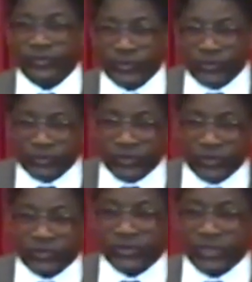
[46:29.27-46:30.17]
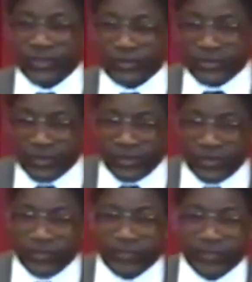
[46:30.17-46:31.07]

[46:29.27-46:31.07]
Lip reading: this church, in our city,